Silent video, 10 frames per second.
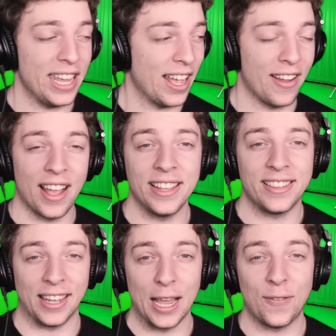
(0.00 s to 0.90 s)
you go,
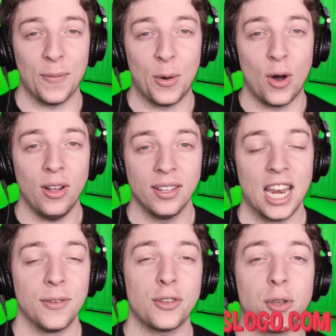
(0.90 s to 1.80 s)
guys. Like for more,
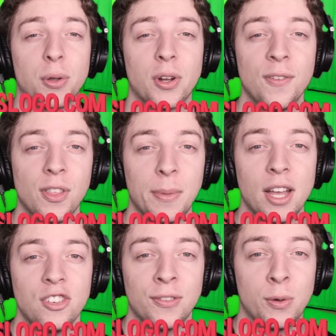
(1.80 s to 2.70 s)
head over to Slogo.com for the
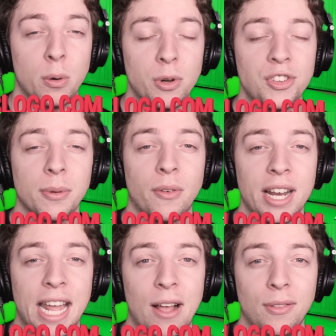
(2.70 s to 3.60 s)
merch. And if you want to watch something
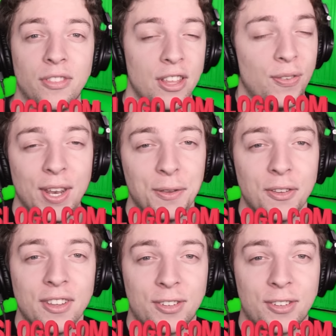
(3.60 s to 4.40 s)
right now, this video's on the